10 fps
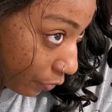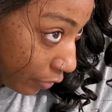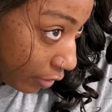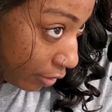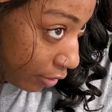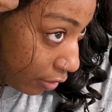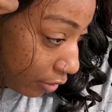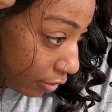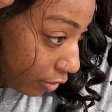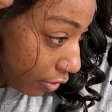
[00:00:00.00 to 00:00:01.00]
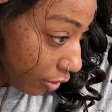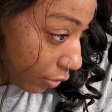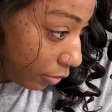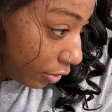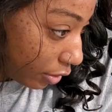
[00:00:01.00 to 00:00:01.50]
See, I
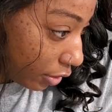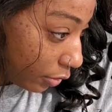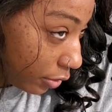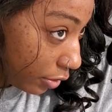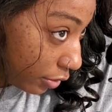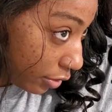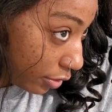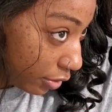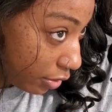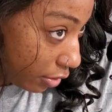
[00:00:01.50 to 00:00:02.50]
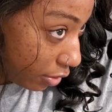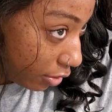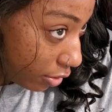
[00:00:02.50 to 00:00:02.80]
don't like how you can see